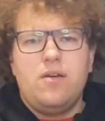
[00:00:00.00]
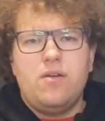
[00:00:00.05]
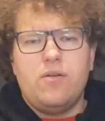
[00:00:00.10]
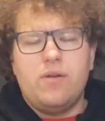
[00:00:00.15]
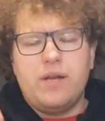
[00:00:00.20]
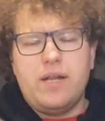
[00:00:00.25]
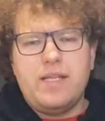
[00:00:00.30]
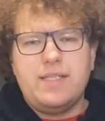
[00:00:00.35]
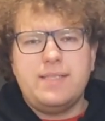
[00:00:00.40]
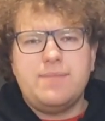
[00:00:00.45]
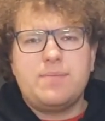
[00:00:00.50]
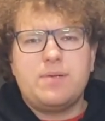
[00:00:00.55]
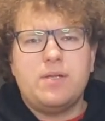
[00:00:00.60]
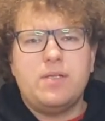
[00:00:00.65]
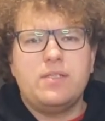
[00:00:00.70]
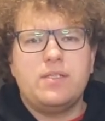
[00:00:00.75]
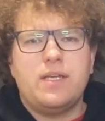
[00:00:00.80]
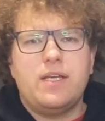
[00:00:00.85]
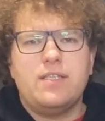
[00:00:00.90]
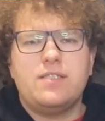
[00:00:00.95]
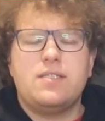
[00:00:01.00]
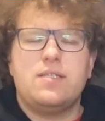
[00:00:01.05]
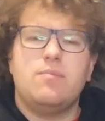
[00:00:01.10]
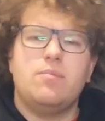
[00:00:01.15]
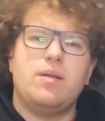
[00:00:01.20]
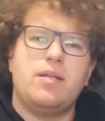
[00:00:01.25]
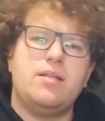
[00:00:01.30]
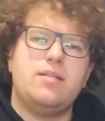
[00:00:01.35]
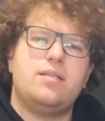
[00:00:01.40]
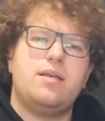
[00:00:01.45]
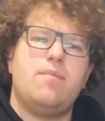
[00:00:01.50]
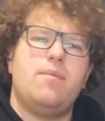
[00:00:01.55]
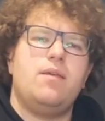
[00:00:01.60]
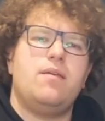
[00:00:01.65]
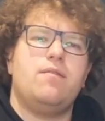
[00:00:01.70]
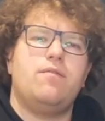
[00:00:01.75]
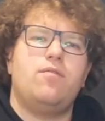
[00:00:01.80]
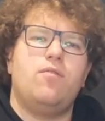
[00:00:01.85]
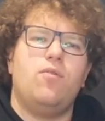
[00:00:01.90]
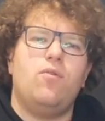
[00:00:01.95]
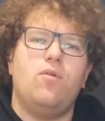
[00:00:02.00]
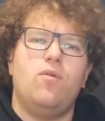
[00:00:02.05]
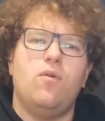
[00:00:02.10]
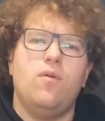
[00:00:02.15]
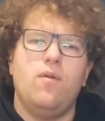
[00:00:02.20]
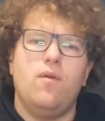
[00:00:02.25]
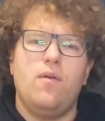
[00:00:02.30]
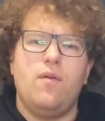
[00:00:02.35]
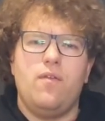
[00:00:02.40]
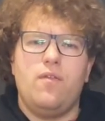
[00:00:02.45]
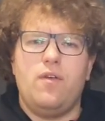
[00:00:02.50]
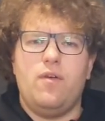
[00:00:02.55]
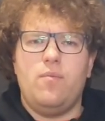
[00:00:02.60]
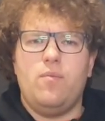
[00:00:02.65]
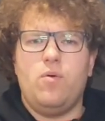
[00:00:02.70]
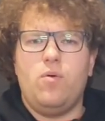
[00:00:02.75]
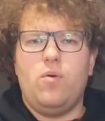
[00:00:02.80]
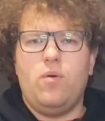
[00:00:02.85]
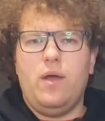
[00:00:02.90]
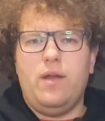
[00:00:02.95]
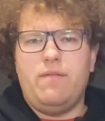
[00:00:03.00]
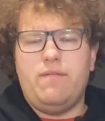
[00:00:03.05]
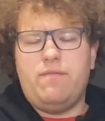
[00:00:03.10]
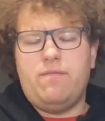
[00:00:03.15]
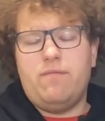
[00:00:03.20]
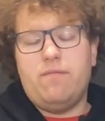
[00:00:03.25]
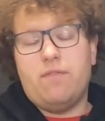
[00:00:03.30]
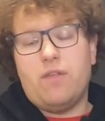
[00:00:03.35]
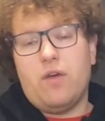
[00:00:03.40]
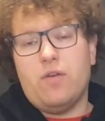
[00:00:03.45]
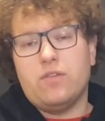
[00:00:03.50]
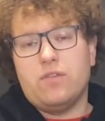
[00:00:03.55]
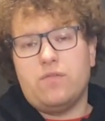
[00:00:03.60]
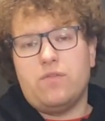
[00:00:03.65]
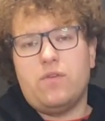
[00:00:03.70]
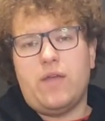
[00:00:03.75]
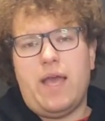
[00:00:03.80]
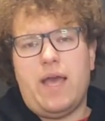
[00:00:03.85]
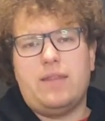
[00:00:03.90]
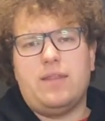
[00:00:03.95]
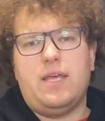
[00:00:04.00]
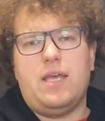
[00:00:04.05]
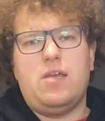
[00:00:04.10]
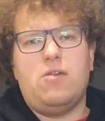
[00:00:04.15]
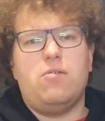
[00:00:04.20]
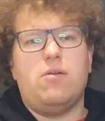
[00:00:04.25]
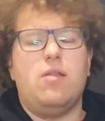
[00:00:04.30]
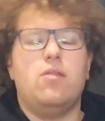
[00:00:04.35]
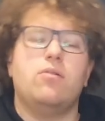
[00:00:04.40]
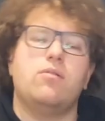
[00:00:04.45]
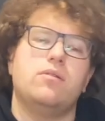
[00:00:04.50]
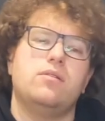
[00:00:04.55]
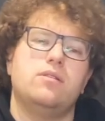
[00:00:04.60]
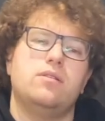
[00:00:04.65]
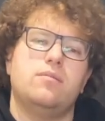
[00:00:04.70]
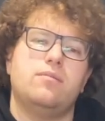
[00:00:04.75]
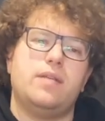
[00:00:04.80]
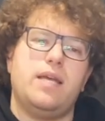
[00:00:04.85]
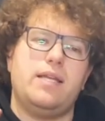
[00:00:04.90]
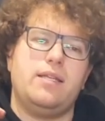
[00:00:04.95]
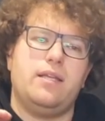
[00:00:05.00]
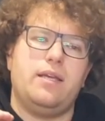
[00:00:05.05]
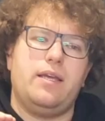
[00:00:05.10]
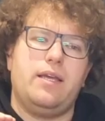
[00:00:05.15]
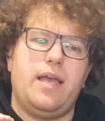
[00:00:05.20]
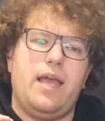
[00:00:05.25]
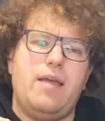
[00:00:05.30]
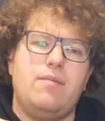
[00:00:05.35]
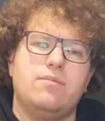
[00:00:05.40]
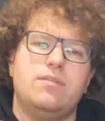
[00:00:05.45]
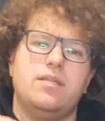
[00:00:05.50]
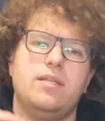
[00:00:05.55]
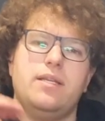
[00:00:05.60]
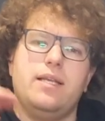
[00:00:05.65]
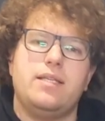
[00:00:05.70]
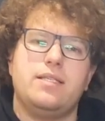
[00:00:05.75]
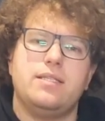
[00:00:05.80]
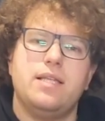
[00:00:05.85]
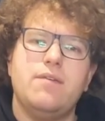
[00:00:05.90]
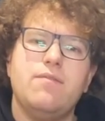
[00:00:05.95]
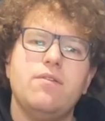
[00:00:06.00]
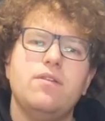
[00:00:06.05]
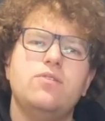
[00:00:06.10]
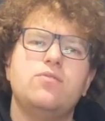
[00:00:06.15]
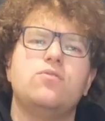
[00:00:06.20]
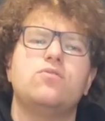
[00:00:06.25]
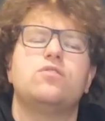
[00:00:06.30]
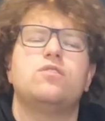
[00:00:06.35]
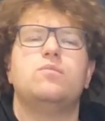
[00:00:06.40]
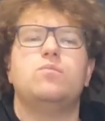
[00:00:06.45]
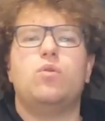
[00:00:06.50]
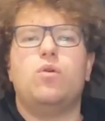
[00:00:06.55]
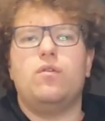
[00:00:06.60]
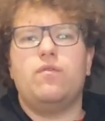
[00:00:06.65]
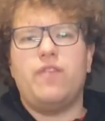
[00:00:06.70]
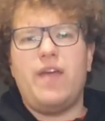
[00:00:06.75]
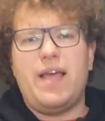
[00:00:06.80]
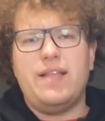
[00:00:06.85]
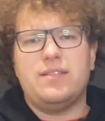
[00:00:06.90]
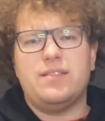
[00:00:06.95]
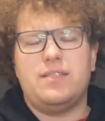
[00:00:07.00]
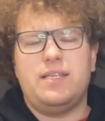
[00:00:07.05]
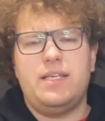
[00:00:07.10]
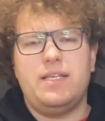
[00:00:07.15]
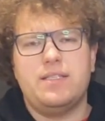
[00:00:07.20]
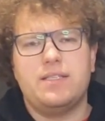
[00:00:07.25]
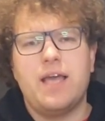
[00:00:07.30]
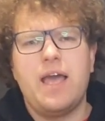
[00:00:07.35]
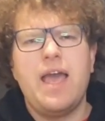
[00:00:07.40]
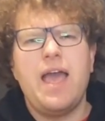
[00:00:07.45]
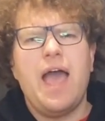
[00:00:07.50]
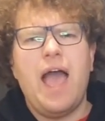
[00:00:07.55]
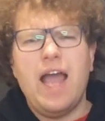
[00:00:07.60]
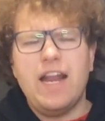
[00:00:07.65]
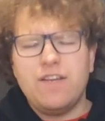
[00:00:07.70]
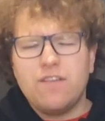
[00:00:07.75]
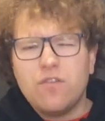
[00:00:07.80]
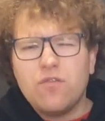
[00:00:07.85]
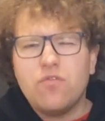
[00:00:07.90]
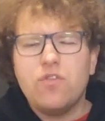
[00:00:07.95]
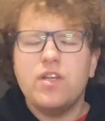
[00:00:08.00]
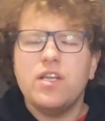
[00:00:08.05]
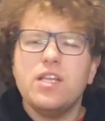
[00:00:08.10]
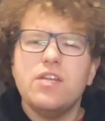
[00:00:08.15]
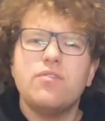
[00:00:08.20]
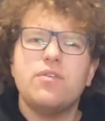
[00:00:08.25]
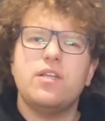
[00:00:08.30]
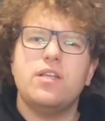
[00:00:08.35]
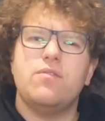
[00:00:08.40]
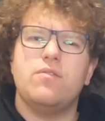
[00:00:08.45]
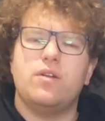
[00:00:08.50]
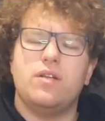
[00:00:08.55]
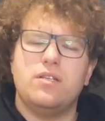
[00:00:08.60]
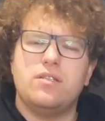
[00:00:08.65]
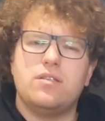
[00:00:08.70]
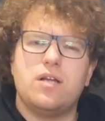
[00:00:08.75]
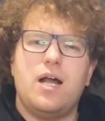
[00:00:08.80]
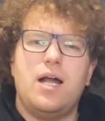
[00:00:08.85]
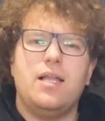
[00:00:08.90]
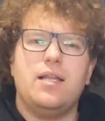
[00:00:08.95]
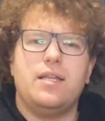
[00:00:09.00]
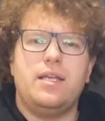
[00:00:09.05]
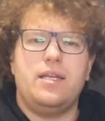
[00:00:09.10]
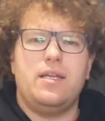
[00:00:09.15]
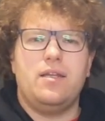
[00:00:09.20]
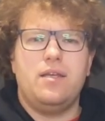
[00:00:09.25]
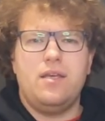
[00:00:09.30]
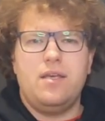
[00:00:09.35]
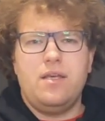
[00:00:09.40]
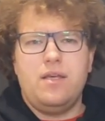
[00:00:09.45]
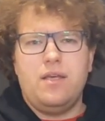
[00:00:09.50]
or an easy process, but it is something for those of you out there who are looking to take their game to the next level and do some more advanced things. And if you really, really want to dial in